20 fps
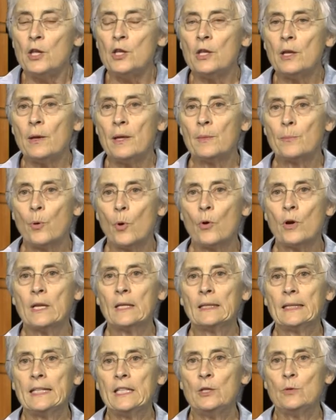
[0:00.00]

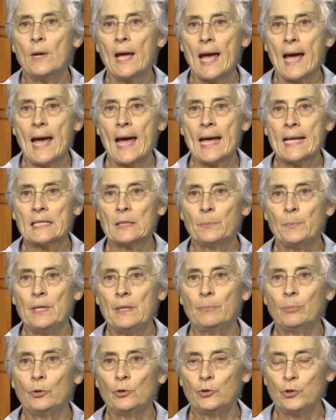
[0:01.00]
importantly, you ask
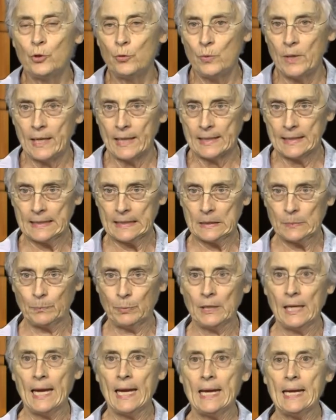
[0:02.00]
people to
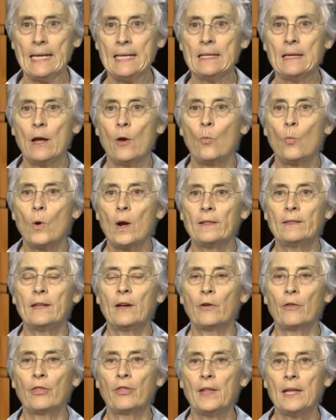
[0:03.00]
explain what they're
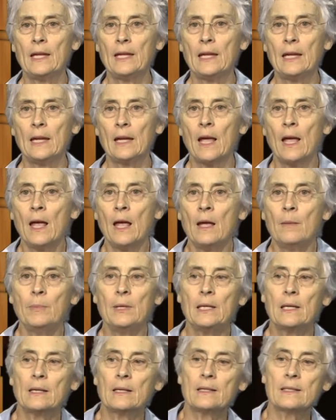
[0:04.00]
thinking.
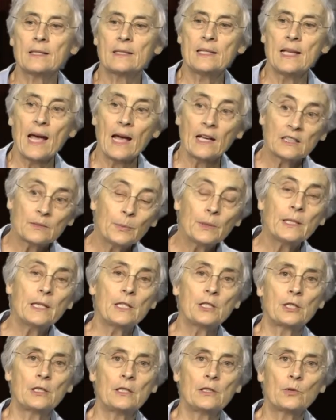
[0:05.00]
because the
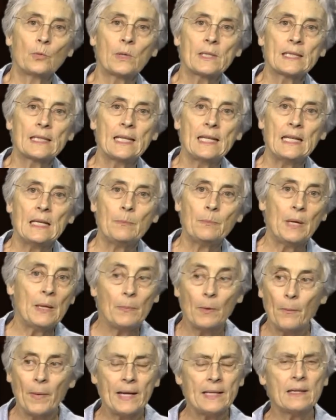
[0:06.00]
explanation is what's key. People
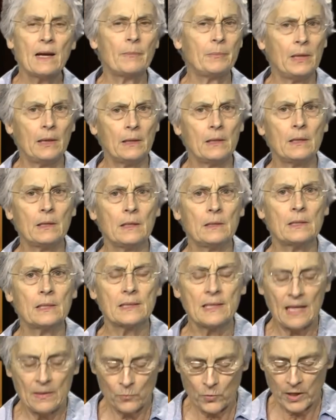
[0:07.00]
might not be thinking the
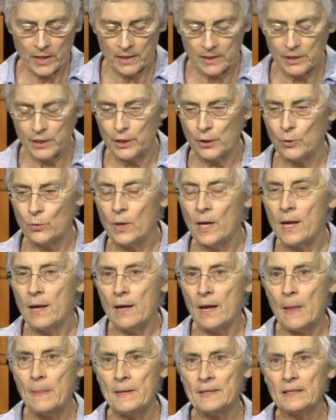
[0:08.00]
same way as you,
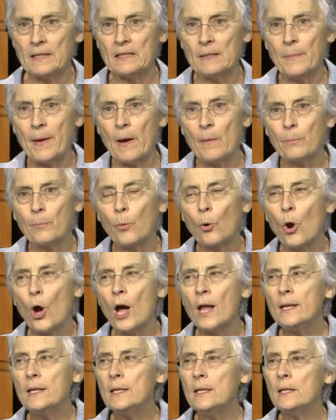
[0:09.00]
and this is about
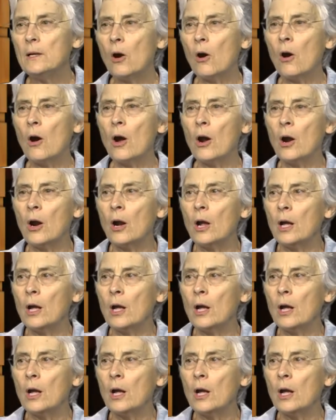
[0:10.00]
broadening our